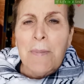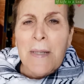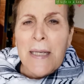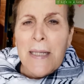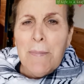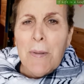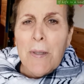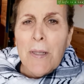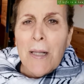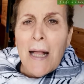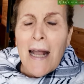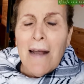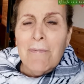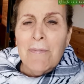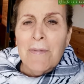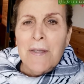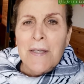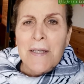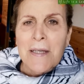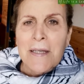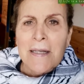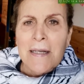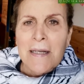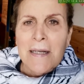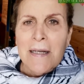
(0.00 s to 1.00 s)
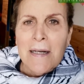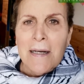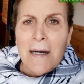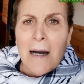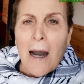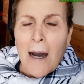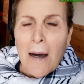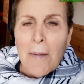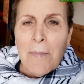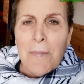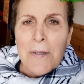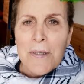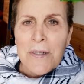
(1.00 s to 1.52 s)
people have the
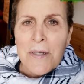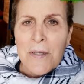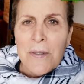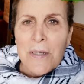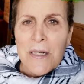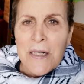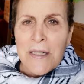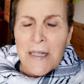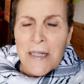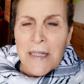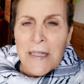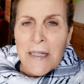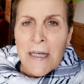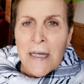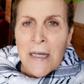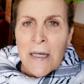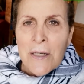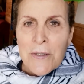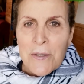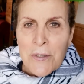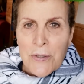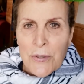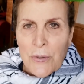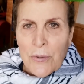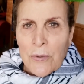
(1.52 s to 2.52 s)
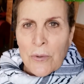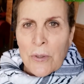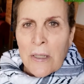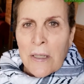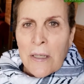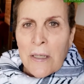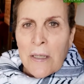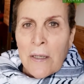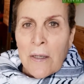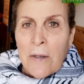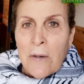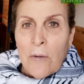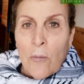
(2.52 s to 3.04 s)
opportunity to,
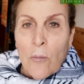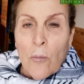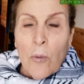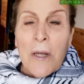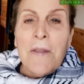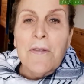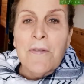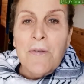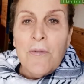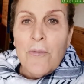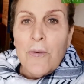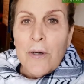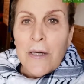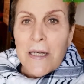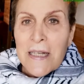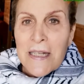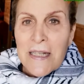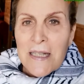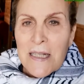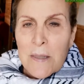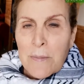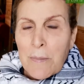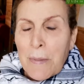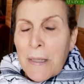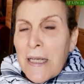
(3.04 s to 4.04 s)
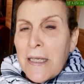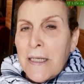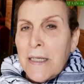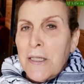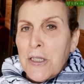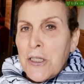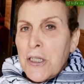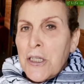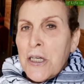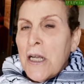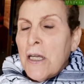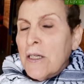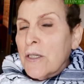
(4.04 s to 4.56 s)
with free
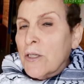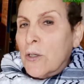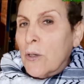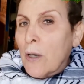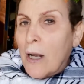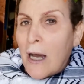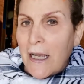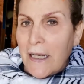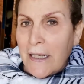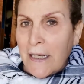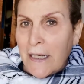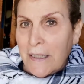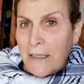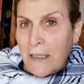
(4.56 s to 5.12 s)
speech, try